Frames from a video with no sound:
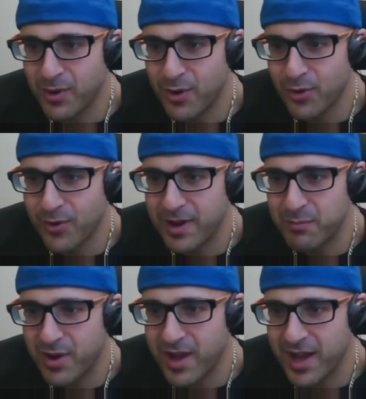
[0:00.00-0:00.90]
grain
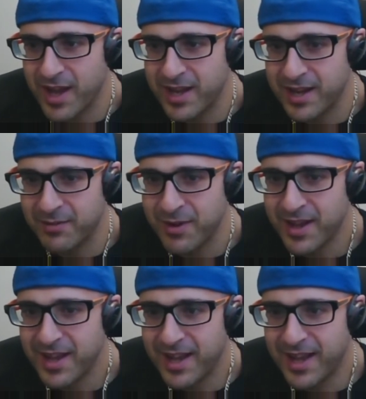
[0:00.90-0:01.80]
bread
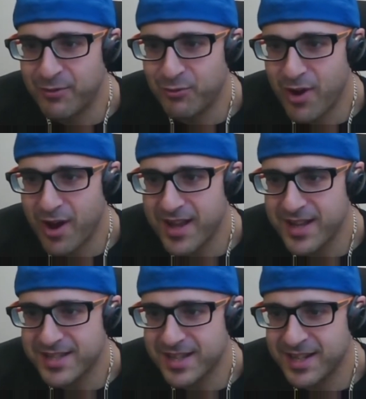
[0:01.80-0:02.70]
and
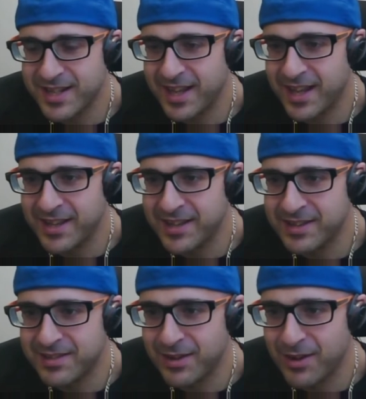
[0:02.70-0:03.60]
rice and
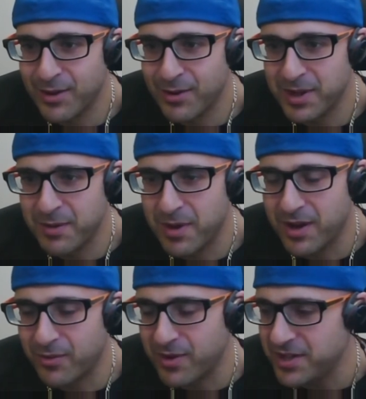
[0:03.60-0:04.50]
in
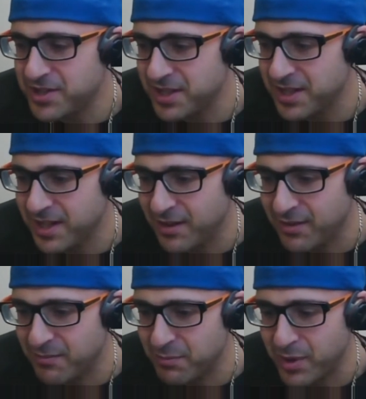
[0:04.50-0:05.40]
moderation, and
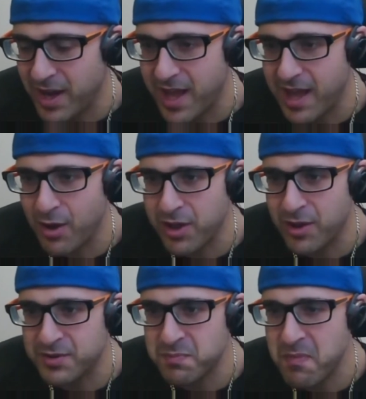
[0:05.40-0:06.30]
banana,
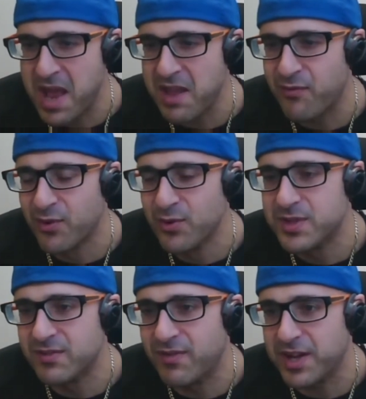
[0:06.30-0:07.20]
as many
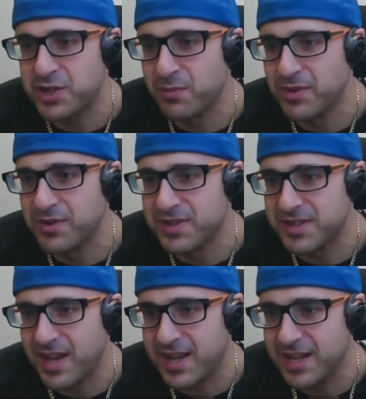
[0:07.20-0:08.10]
fruits and vegetables as
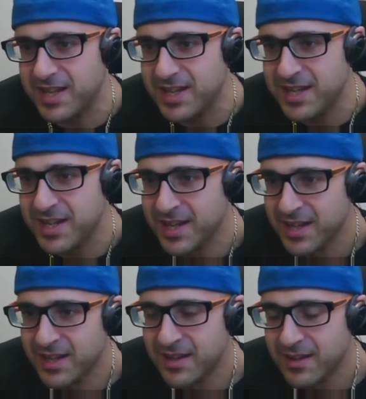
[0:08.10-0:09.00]
I can eat,
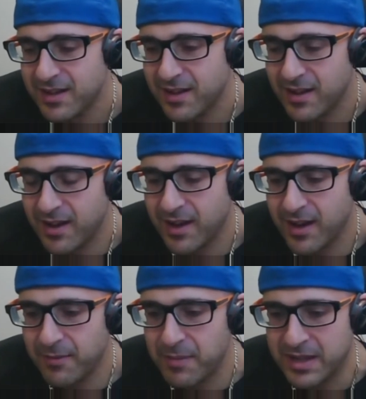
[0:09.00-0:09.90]

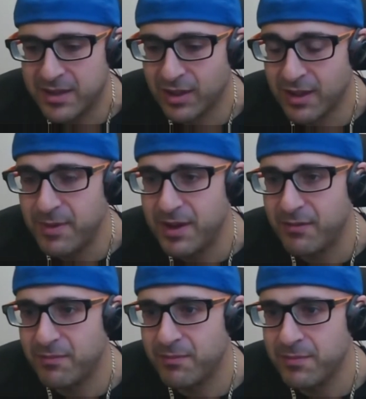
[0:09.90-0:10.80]
and to limit
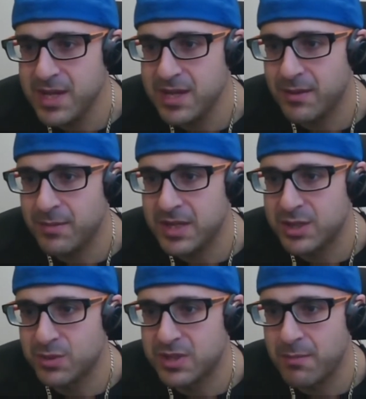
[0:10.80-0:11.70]
meat. I mean, this
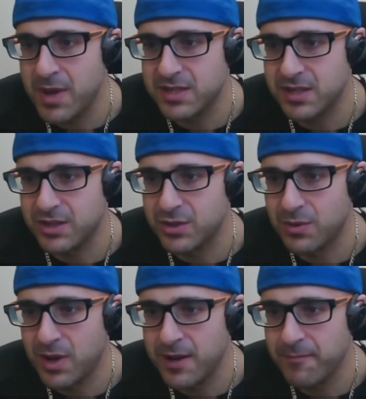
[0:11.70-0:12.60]
was the message,
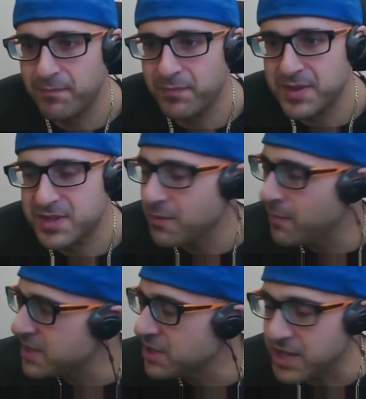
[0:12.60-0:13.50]
right? This is the
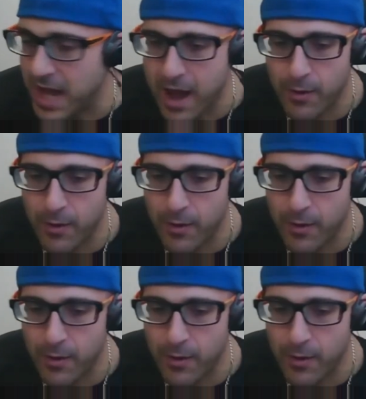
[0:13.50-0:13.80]
message now.